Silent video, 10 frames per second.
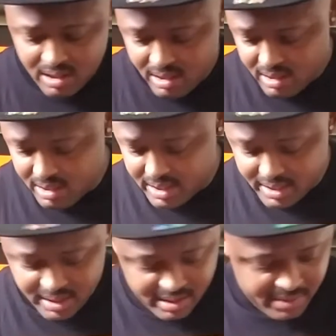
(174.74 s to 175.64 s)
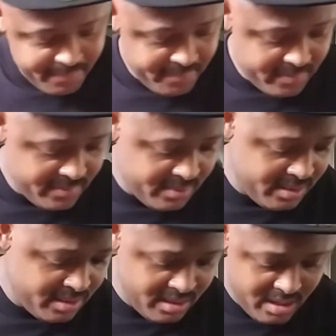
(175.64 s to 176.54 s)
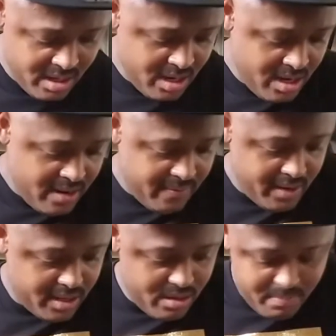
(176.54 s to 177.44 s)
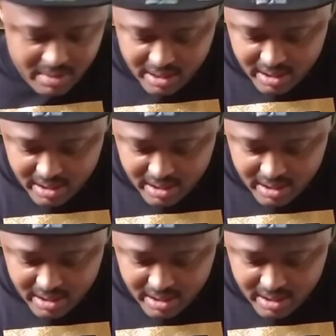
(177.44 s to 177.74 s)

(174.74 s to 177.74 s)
So let's see. Finish opening this